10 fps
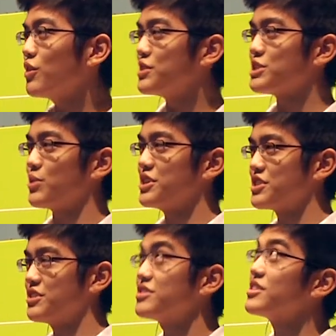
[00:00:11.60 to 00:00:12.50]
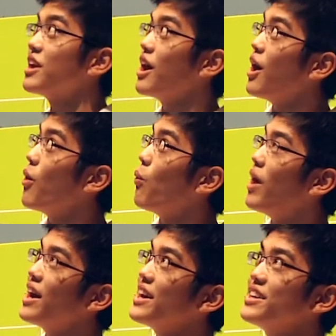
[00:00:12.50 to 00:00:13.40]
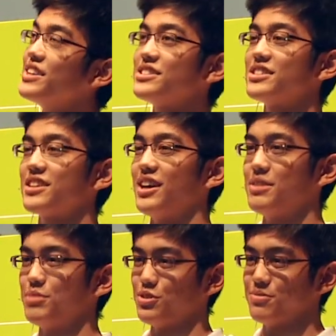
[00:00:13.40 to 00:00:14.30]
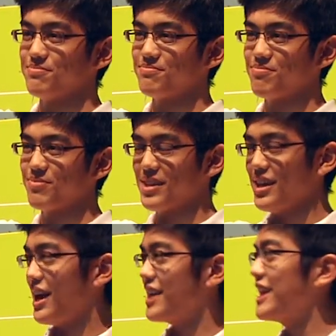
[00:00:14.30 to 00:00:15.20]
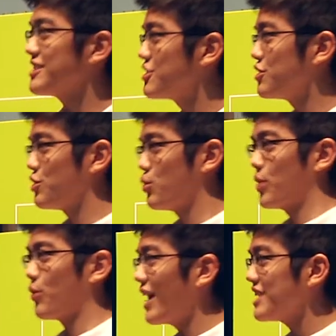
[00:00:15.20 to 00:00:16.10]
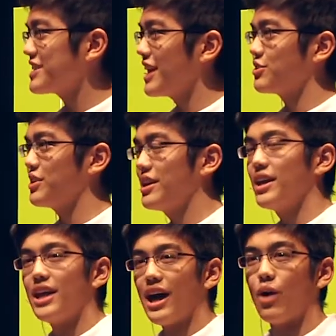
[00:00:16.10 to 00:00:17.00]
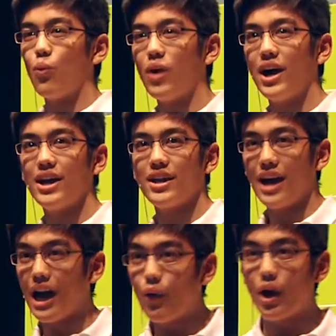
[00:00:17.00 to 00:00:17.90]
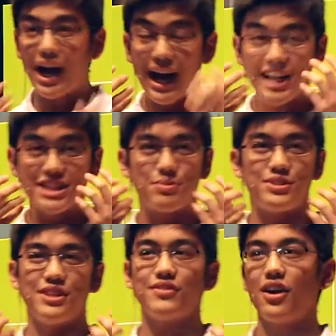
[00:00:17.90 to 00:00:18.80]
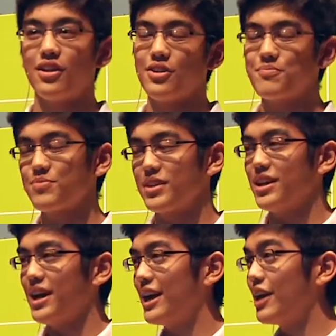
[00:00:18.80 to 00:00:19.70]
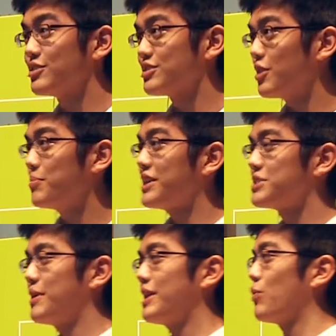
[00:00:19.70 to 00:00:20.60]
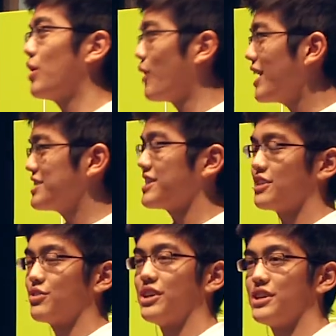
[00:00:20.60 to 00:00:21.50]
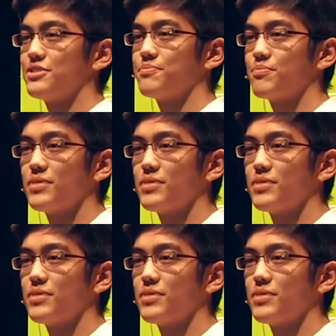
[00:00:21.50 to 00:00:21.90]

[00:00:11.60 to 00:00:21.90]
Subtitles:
of these questions, why is the sky blue? And that's to do with Rayleigh scattering and how our eyes perceive color. And I'll start by explaining what Rayleigh scattering is.